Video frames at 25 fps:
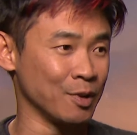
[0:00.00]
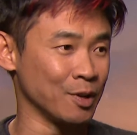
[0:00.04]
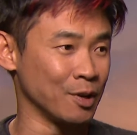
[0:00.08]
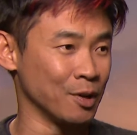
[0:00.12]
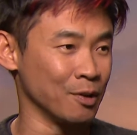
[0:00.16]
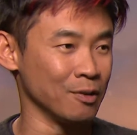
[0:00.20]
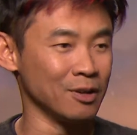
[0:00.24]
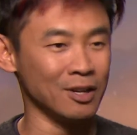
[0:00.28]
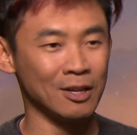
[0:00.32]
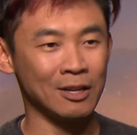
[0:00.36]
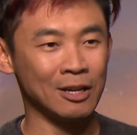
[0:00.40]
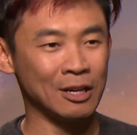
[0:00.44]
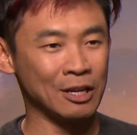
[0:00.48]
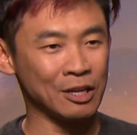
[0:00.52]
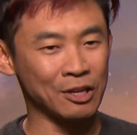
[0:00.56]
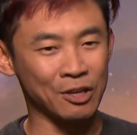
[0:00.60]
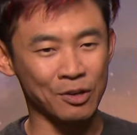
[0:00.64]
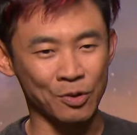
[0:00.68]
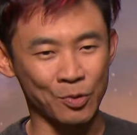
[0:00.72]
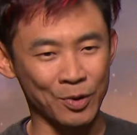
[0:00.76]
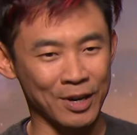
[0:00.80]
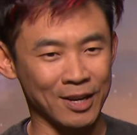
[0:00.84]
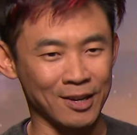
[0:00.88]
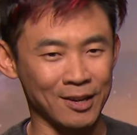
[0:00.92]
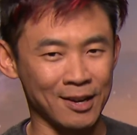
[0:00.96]
You know,
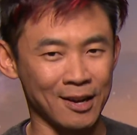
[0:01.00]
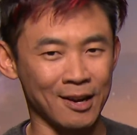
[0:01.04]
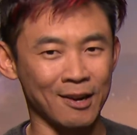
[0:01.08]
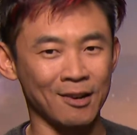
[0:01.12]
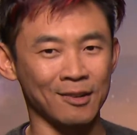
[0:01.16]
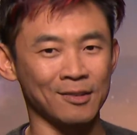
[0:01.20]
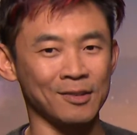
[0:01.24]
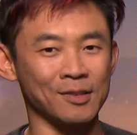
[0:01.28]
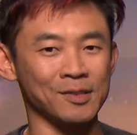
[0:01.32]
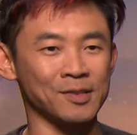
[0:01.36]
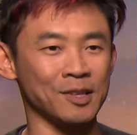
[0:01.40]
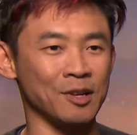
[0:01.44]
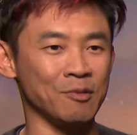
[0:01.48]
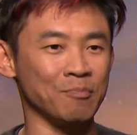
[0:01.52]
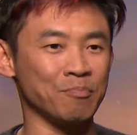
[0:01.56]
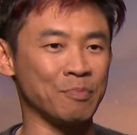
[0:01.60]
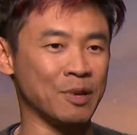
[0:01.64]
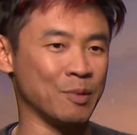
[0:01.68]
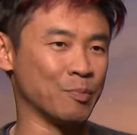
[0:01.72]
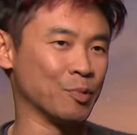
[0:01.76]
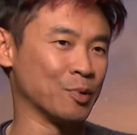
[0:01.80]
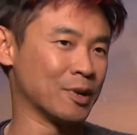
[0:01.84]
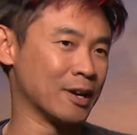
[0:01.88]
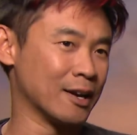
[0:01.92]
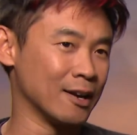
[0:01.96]
create characters that
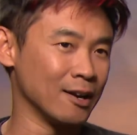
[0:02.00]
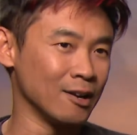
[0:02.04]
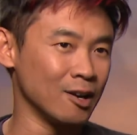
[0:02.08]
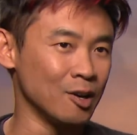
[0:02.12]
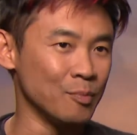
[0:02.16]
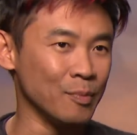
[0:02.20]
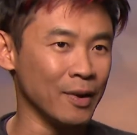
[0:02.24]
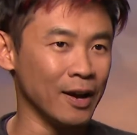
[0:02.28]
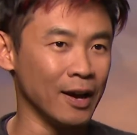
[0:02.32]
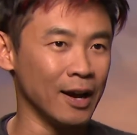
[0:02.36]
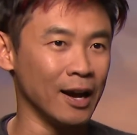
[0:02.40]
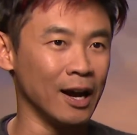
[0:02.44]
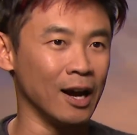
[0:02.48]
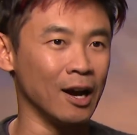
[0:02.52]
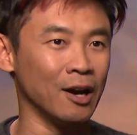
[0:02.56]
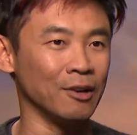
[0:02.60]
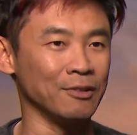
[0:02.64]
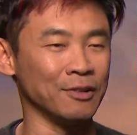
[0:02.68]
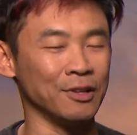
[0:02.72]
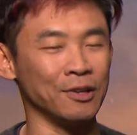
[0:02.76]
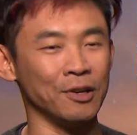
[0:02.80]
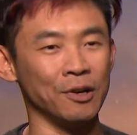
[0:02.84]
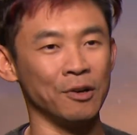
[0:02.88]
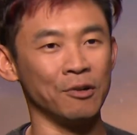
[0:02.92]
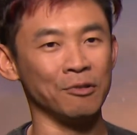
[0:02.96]
people care
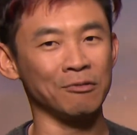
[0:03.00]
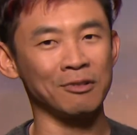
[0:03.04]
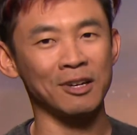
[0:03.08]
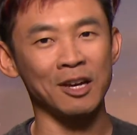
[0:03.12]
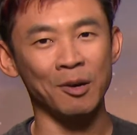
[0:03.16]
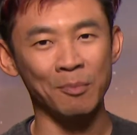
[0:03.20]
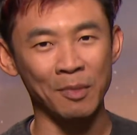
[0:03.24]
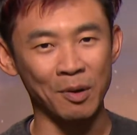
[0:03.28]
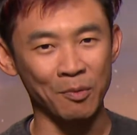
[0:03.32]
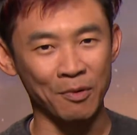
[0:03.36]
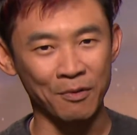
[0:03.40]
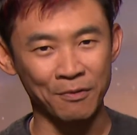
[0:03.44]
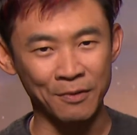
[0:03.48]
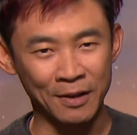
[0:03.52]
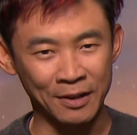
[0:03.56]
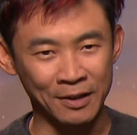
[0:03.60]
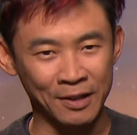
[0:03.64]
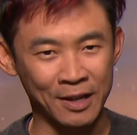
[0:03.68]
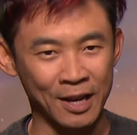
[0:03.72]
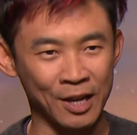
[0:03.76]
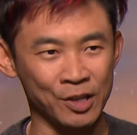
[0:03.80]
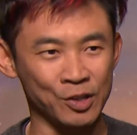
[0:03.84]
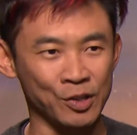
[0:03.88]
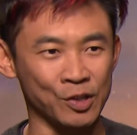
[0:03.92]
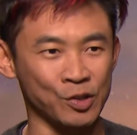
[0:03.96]
about, you know, come up with
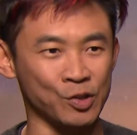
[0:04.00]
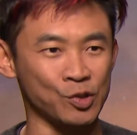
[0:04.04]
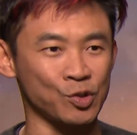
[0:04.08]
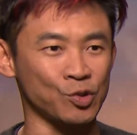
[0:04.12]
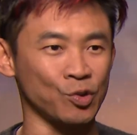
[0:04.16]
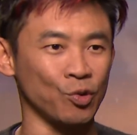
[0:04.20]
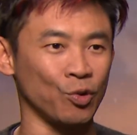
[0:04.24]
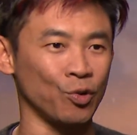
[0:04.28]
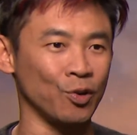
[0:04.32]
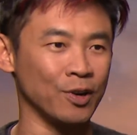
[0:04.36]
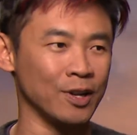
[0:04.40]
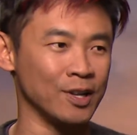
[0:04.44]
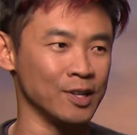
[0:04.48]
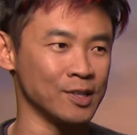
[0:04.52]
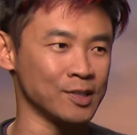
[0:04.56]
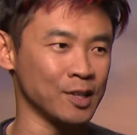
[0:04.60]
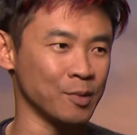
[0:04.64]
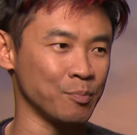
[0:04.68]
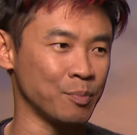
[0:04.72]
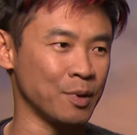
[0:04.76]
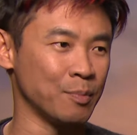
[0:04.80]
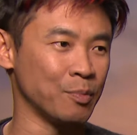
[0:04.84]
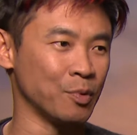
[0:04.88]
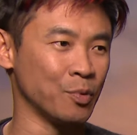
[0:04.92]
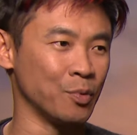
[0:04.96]
engaging stories
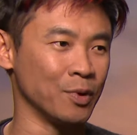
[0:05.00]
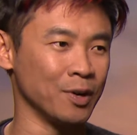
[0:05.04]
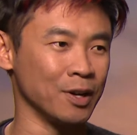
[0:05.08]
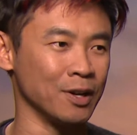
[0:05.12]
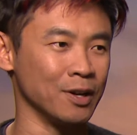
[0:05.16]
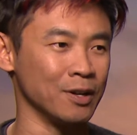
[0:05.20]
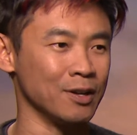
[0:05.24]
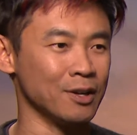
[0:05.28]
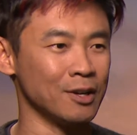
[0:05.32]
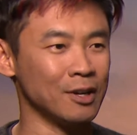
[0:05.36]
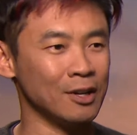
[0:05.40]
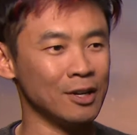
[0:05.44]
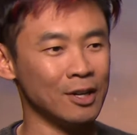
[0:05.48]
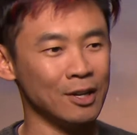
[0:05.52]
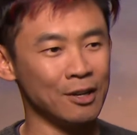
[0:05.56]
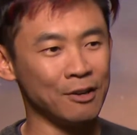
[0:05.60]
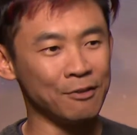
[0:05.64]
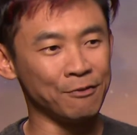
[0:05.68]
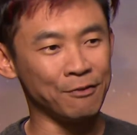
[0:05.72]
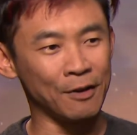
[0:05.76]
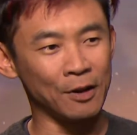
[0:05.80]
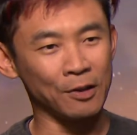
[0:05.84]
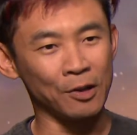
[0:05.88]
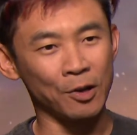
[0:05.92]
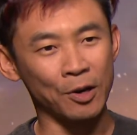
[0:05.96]
that people want to
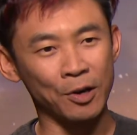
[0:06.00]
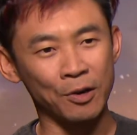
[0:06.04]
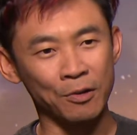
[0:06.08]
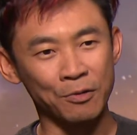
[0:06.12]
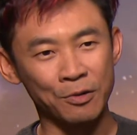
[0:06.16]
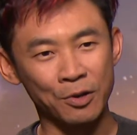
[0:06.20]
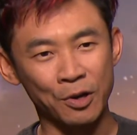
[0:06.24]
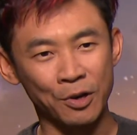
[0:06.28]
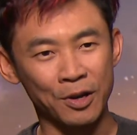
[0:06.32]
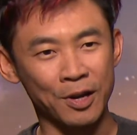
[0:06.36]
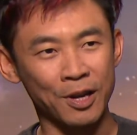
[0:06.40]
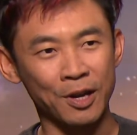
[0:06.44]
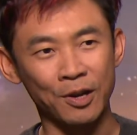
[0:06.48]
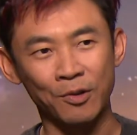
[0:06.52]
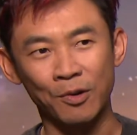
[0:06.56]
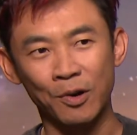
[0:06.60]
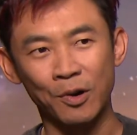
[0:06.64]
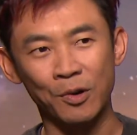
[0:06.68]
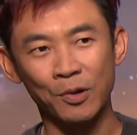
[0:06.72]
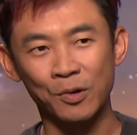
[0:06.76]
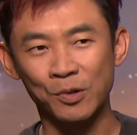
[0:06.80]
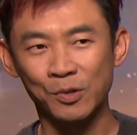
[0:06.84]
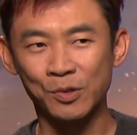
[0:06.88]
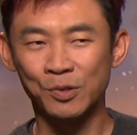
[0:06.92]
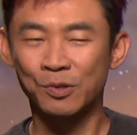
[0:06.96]
follow your
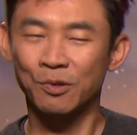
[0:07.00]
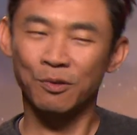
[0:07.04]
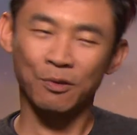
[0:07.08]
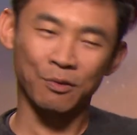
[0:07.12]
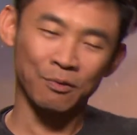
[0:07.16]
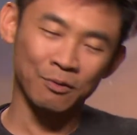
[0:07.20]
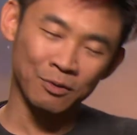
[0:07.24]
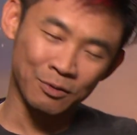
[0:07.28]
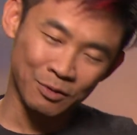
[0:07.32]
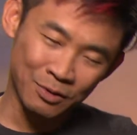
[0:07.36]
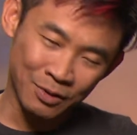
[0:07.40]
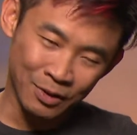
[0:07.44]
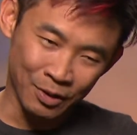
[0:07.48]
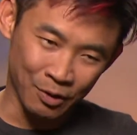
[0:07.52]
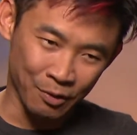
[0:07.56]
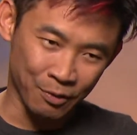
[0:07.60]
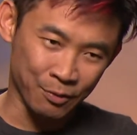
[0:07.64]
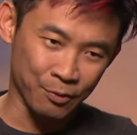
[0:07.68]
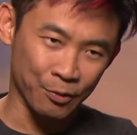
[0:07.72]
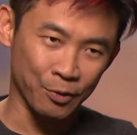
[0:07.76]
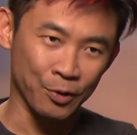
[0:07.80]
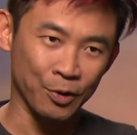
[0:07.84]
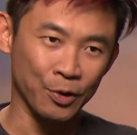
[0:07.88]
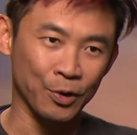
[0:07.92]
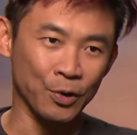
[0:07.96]
heroes, you know,
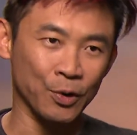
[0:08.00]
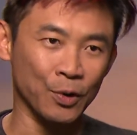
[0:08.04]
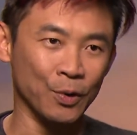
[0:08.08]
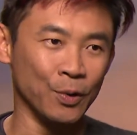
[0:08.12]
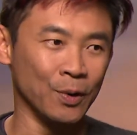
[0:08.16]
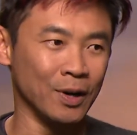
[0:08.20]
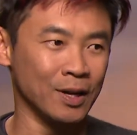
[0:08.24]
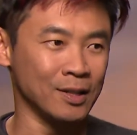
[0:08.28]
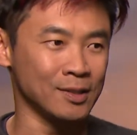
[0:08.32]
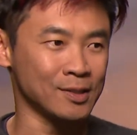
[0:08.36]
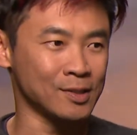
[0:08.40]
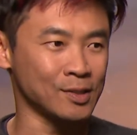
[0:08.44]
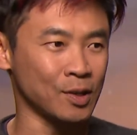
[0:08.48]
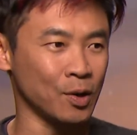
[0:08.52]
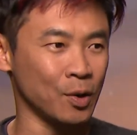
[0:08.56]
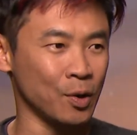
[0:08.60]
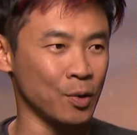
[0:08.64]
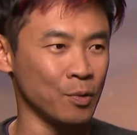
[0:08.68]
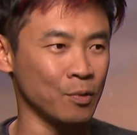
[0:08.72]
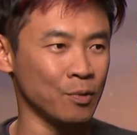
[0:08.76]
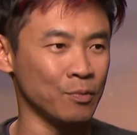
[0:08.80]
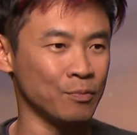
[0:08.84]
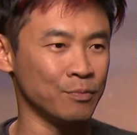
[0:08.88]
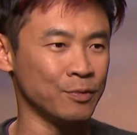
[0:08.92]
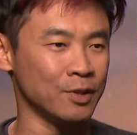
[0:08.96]
through. And
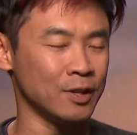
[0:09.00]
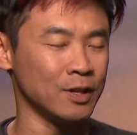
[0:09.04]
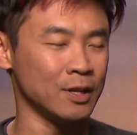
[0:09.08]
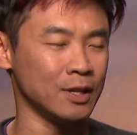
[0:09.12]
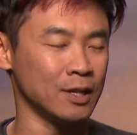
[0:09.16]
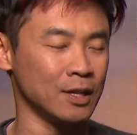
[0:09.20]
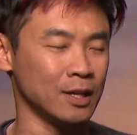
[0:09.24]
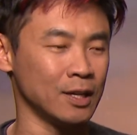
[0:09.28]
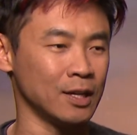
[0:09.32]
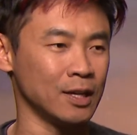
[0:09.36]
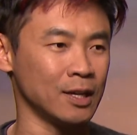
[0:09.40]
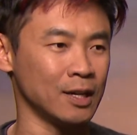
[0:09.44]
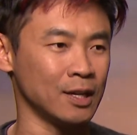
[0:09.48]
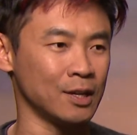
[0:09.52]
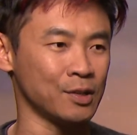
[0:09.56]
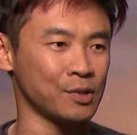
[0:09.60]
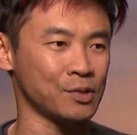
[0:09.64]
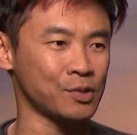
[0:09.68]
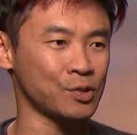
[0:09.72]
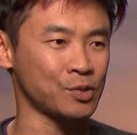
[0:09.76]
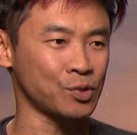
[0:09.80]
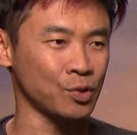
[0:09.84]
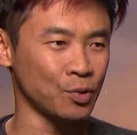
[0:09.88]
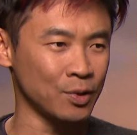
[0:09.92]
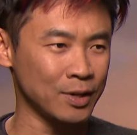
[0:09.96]
so the uh,
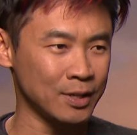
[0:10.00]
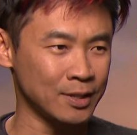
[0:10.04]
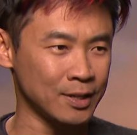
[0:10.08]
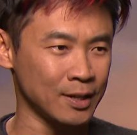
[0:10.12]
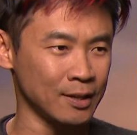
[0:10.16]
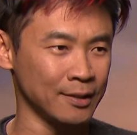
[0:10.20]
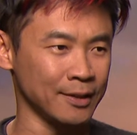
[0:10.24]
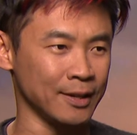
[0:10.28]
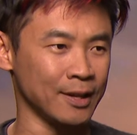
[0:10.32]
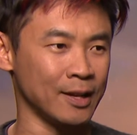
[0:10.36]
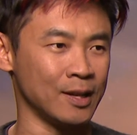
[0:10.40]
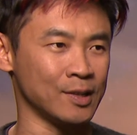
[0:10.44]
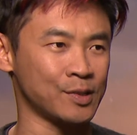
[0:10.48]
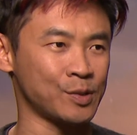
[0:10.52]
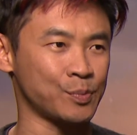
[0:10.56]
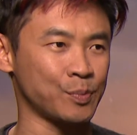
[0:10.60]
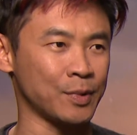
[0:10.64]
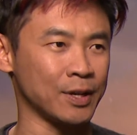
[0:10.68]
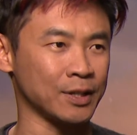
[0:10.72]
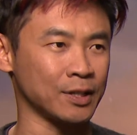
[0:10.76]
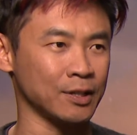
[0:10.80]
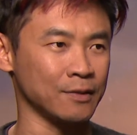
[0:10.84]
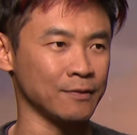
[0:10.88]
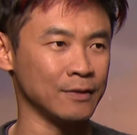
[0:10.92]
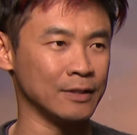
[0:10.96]
storytelling
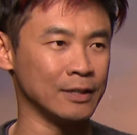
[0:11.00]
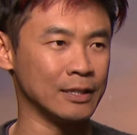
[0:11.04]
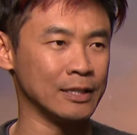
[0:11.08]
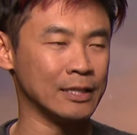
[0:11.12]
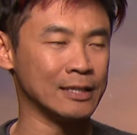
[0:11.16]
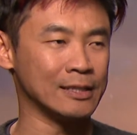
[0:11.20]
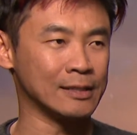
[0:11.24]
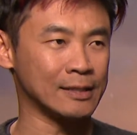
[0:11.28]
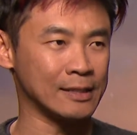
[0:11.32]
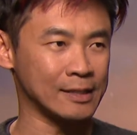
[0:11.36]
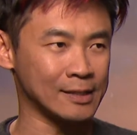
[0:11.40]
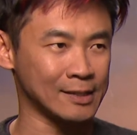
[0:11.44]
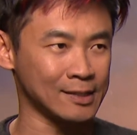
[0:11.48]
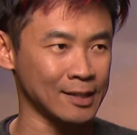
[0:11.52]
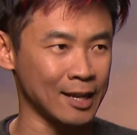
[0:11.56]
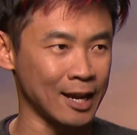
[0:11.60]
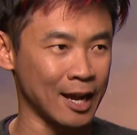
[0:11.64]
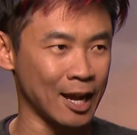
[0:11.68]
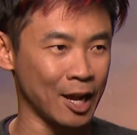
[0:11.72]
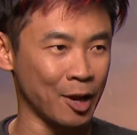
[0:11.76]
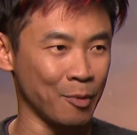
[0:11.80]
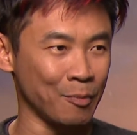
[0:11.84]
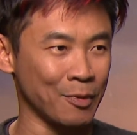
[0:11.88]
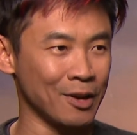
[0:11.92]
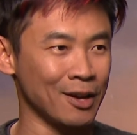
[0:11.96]
aspect of it is the
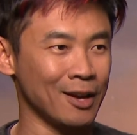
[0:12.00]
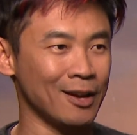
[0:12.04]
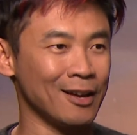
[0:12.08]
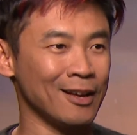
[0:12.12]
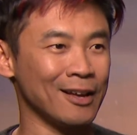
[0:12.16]
same.